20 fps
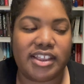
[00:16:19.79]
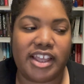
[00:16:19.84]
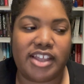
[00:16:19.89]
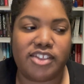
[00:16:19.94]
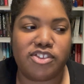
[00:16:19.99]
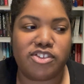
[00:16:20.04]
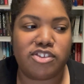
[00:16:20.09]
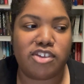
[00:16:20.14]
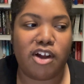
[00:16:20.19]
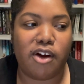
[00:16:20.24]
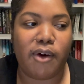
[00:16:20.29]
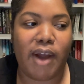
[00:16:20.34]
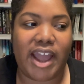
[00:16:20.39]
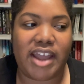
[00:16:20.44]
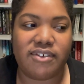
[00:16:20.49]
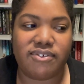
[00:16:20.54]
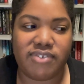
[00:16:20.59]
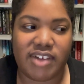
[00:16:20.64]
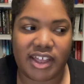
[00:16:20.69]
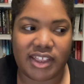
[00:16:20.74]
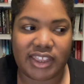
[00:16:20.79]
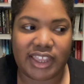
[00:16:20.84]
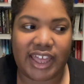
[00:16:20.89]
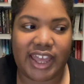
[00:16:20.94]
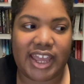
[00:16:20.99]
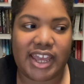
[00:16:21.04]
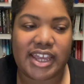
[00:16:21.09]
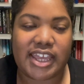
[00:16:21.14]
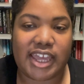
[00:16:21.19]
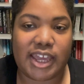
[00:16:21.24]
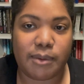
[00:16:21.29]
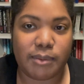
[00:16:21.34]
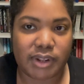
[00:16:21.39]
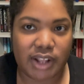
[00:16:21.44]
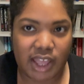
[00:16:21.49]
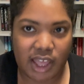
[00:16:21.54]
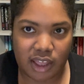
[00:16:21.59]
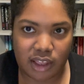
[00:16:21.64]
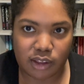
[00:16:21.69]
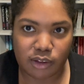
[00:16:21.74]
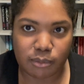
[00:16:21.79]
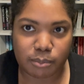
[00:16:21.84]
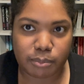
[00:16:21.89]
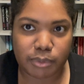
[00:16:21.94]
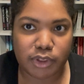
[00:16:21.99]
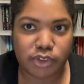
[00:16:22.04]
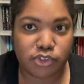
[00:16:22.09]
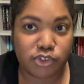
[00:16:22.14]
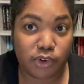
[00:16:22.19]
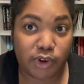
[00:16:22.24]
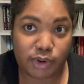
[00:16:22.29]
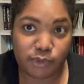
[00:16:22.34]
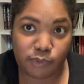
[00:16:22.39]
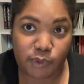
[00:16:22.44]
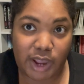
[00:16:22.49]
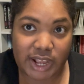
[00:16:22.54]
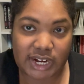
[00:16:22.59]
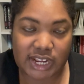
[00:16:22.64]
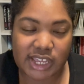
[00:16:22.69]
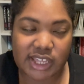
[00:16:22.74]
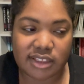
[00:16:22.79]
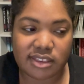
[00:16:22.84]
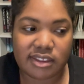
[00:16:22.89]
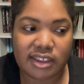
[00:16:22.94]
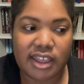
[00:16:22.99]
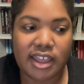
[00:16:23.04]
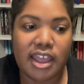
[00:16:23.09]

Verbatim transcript: And so I felt like it would help. So I read it.